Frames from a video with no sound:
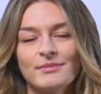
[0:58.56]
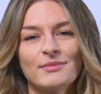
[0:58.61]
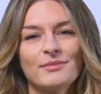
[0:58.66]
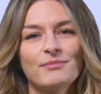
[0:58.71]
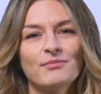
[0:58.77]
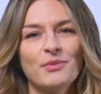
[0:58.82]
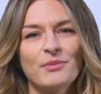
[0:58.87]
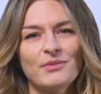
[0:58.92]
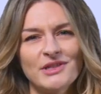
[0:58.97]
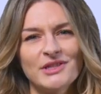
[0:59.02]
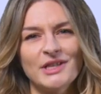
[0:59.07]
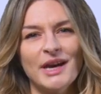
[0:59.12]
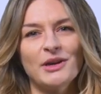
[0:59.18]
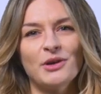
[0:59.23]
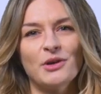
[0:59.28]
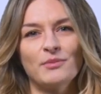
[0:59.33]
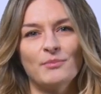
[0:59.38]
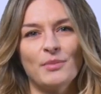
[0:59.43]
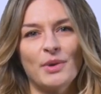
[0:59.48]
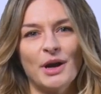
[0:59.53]
From
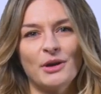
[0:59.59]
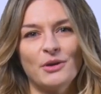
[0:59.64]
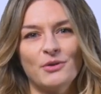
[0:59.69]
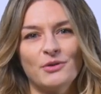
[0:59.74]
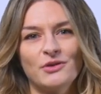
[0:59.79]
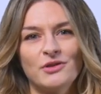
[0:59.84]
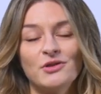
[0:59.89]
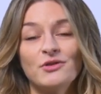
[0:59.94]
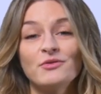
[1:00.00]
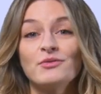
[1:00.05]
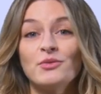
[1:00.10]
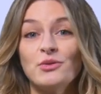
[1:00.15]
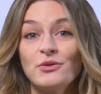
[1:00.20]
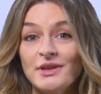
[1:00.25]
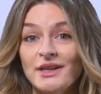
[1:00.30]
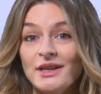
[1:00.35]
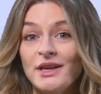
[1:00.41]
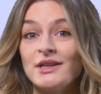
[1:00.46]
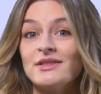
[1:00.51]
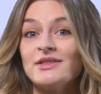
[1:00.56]
standard models to fully
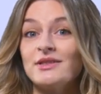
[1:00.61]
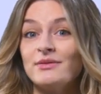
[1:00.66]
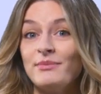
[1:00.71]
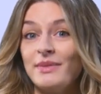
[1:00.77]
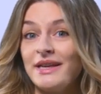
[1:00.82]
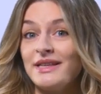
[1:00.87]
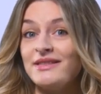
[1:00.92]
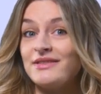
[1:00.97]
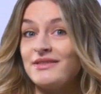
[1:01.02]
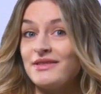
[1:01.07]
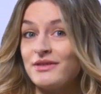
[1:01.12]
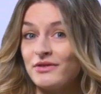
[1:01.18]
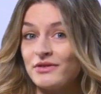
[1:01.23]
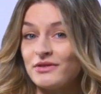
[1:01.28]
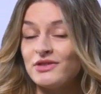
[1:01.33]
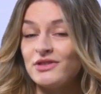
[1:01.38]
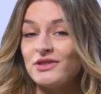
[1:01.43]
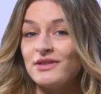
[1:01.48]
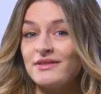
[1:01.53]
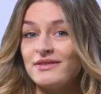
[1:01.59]
customized
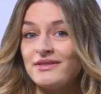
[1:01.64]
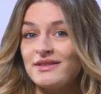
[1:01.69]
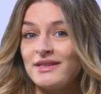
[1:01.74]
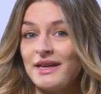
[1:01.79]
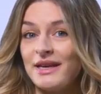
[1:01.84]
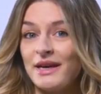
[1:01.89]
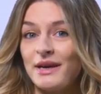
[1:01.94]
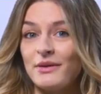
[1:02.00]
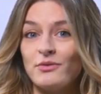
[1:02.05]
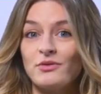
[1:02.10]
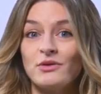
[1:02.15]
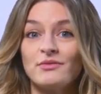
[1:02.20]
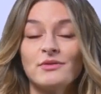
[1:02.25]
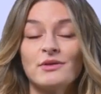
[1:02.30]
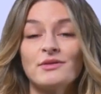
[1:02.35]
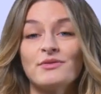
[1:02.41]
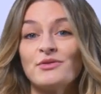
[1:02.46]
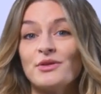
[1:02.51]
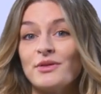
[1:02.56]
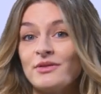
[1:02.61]
solutions, Griffin
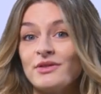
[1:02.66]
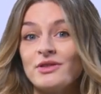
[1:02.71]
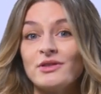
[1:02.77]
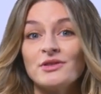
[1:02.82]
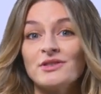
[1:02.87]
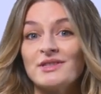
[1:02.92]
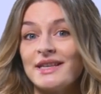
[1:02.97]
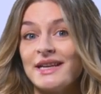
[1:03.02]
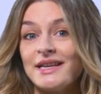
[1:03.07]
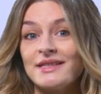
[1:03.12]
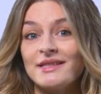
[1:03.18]
Filters can